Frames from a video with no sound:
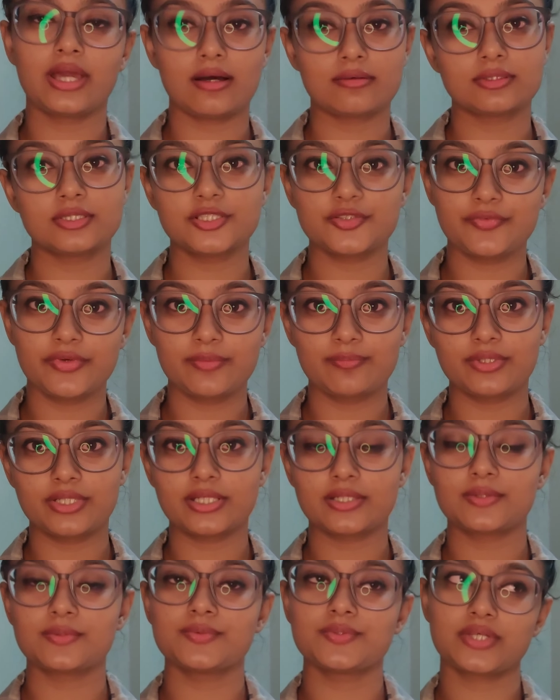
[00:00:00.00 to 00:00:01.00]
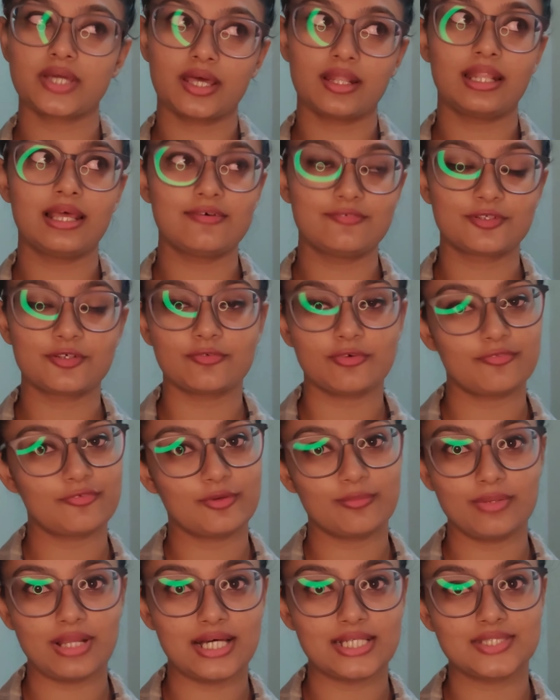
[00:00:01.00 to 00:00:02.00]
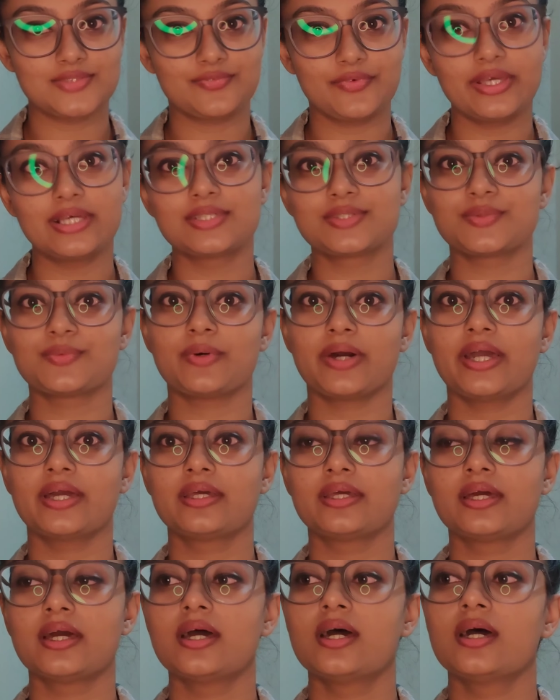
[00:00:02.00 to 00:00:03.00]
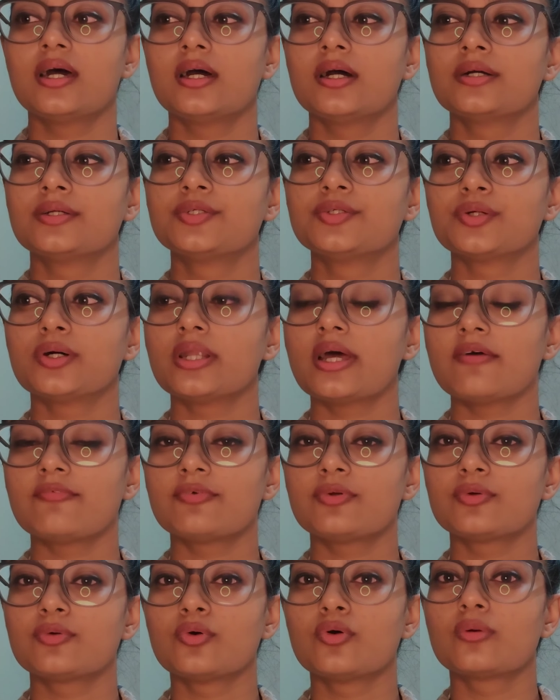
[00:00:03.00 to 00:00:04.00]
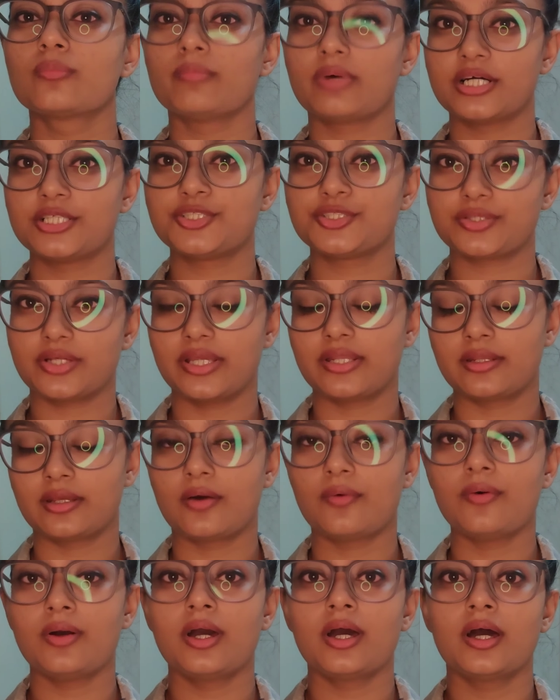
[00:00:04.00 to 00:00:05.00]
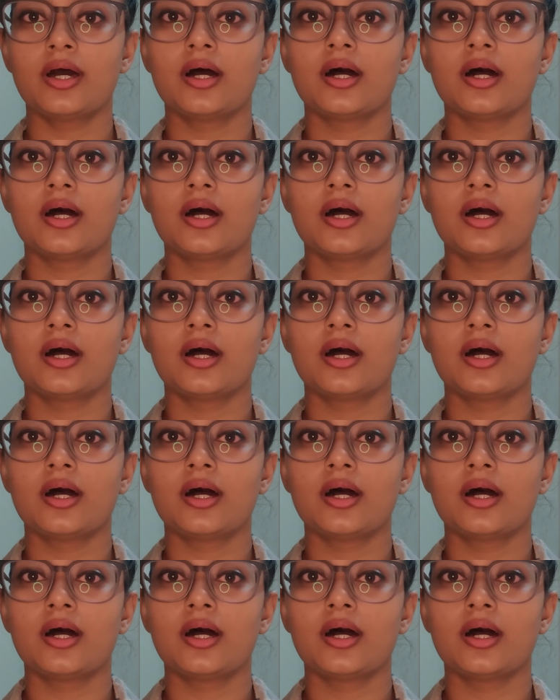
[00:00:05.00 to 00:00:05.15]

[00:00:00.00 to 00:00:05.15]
have some sweet potatoes again left over from last week, so I do not have to cook much right now.